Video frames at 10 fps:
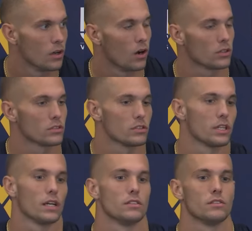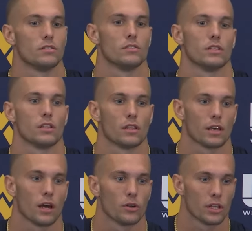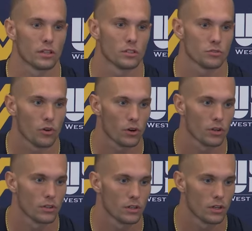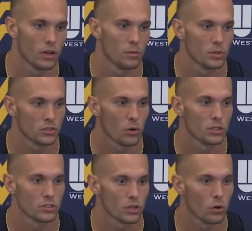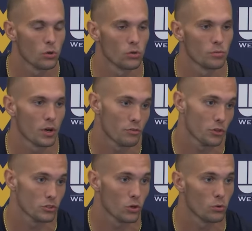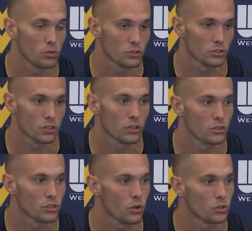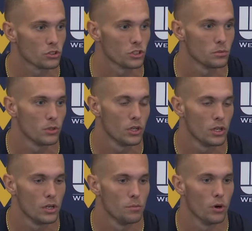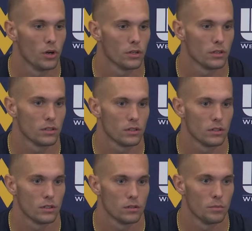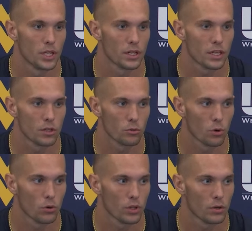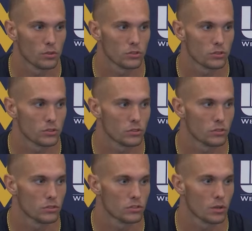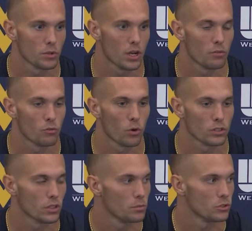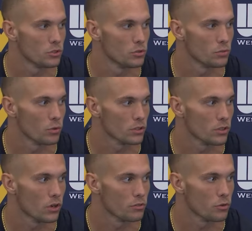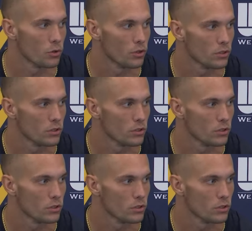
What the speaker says: Honestly, I didn't think I would get this far. It's always the goal. My first goal was just to earn a scholarship, but being a key role, that was something I've worked up to and worked hard for.